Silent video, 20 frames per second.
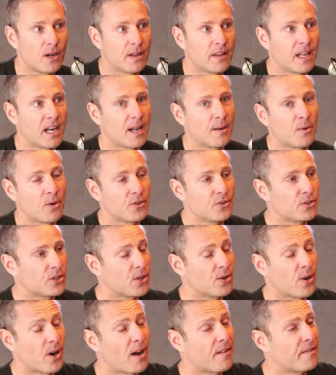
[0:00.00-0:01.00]
and then I'm on
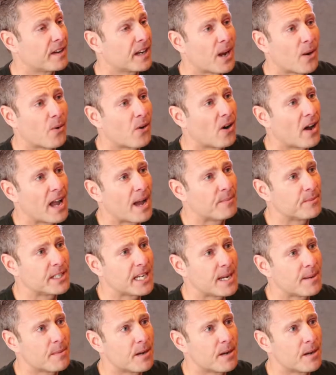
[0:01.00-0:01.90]
to, I forget where I am,